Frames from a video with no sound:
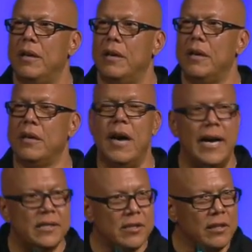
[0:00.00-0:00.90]

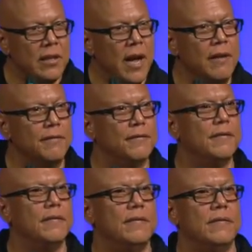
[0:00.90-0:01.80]
God's love,
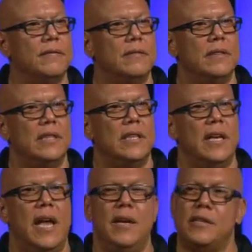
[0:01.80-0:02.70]

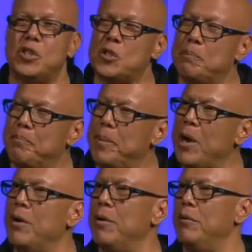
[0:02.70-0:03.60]
and His
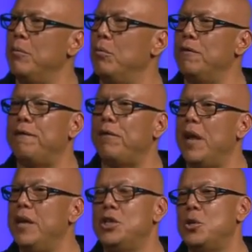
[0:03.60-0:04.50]
Spirit will flood
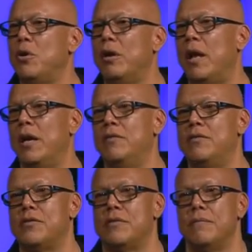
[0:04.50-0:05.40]
into our
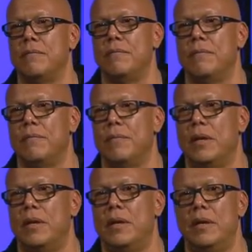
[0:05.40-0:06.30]
lives.
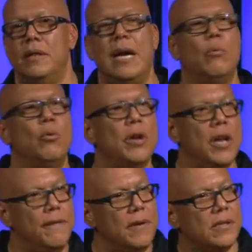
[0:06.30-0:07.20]
That will
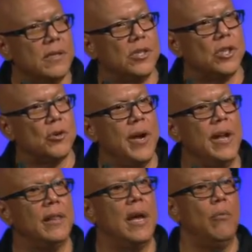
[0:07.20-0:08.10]
give us the
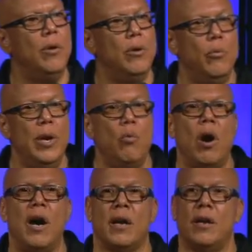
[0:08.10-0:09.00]
strength that when we
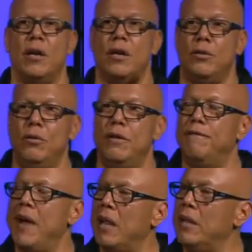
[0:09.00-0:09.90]
walk through the
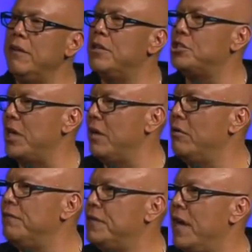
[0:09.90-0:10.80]
valley of the shadow
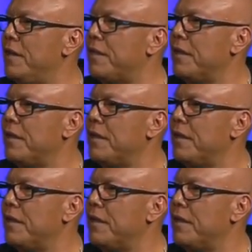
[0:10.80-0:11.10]
of death,